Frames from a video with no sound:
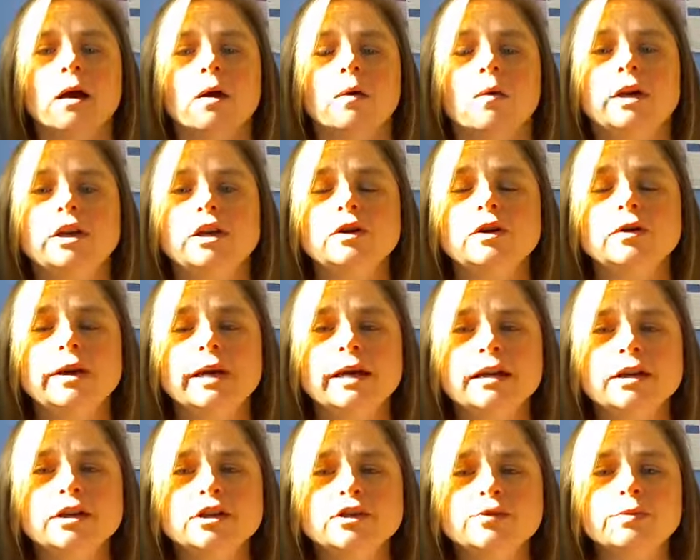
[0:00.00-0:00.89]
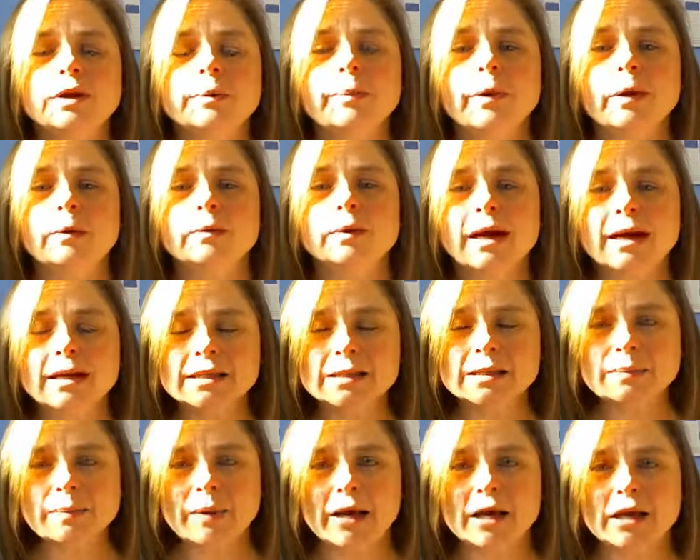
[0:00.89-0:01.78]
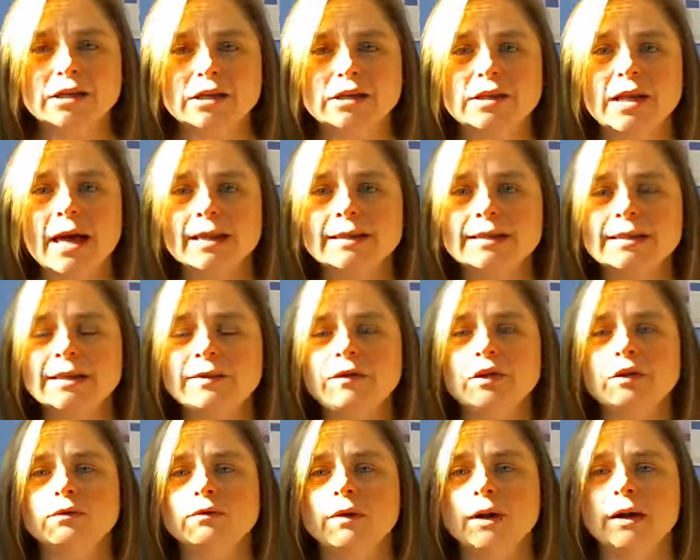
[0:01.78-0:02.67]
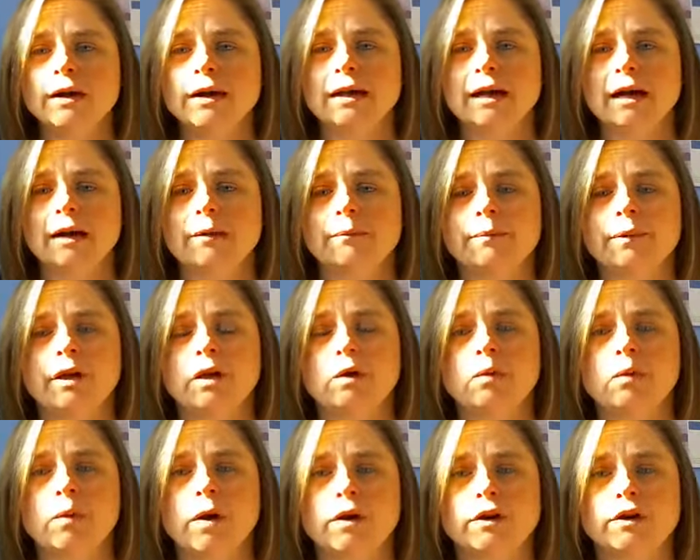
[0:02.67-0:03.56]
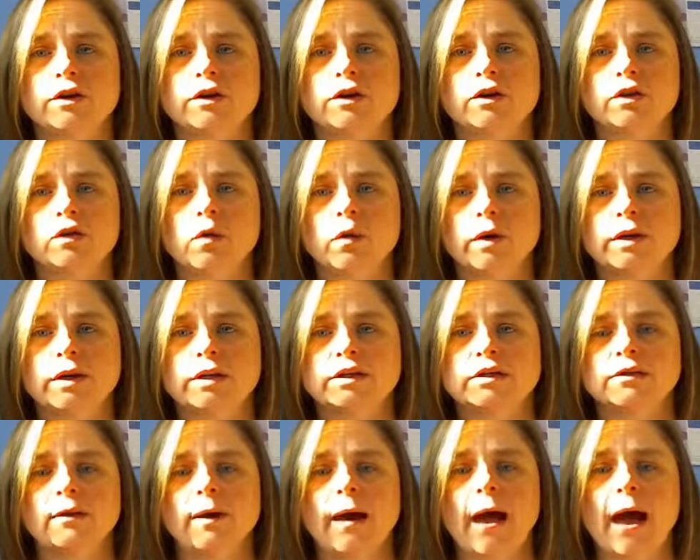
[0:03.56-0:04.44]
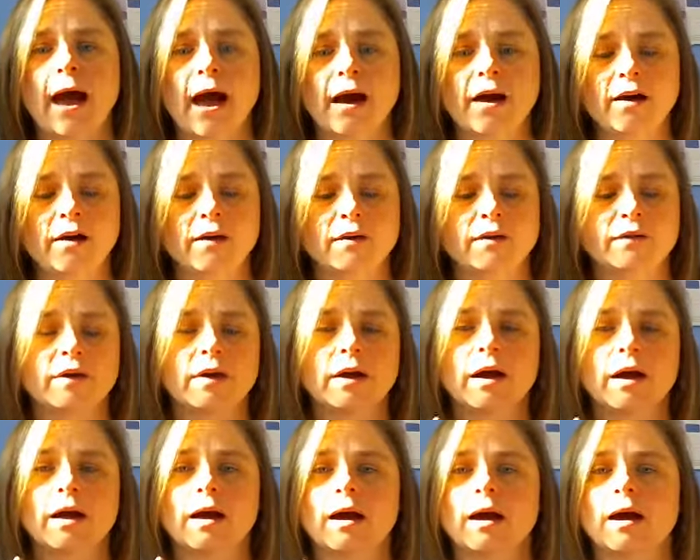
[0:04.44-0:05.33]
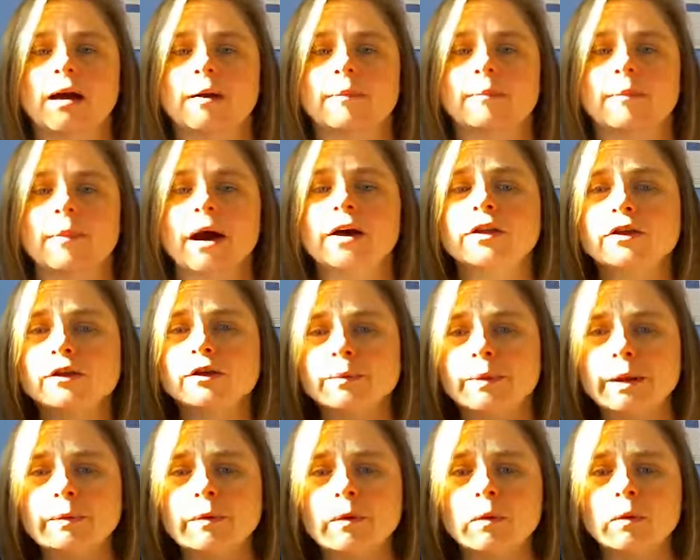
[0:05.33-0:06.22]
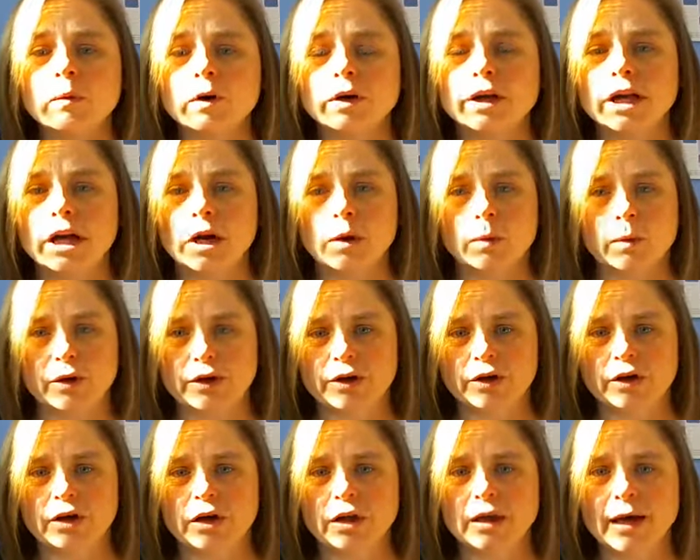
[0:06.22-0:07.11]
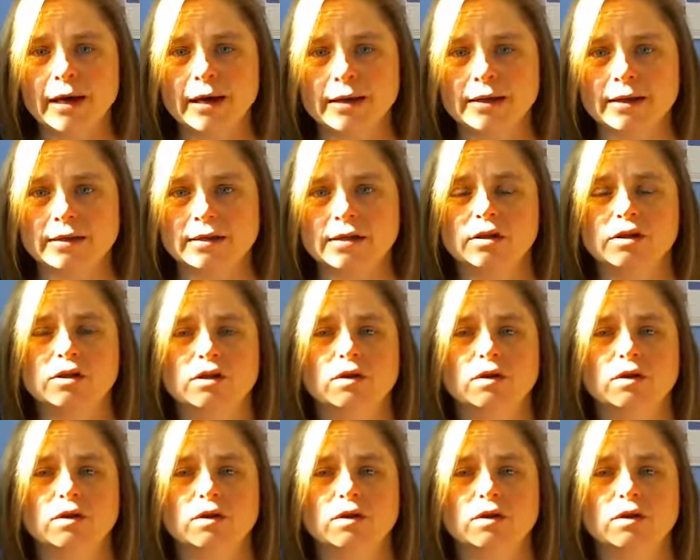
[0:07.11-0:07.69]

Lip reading: When you get into an About Us page, that's if you run a company where you're going to have other people working with your clients.